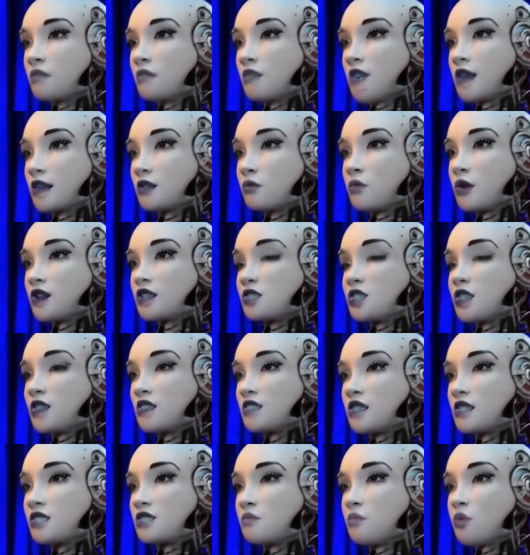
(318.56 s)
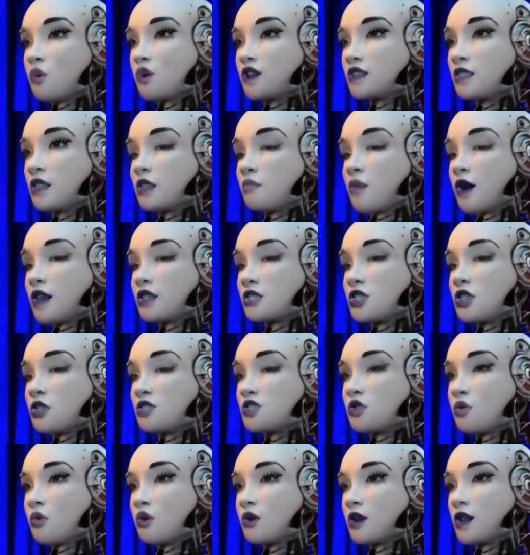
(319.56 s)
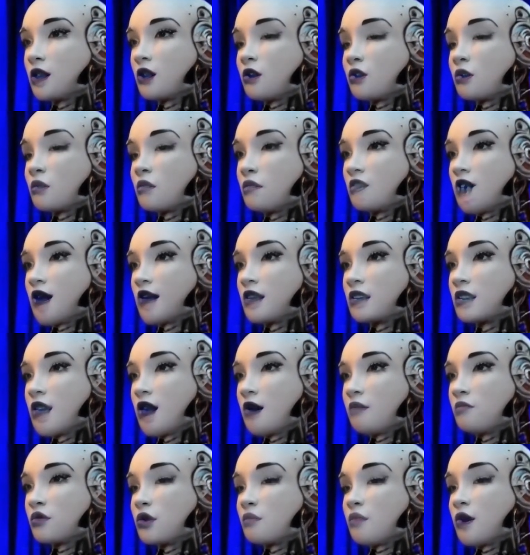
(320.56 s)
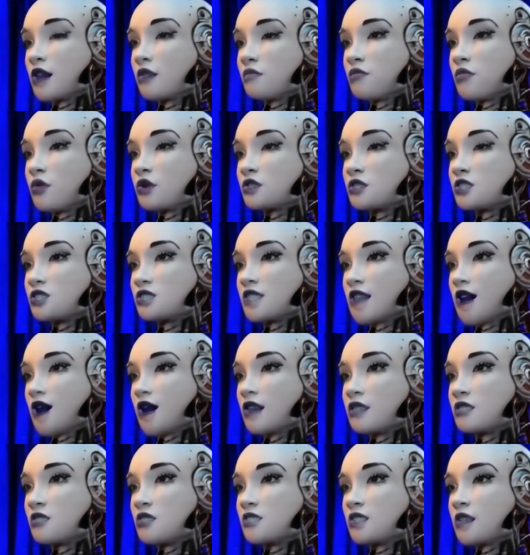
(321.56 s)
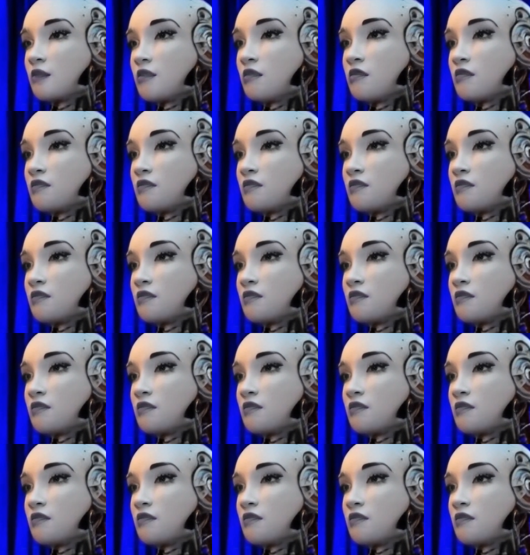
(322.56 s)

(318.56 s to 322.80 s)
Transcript: And reaching this point in my tutorial, I covered my first task.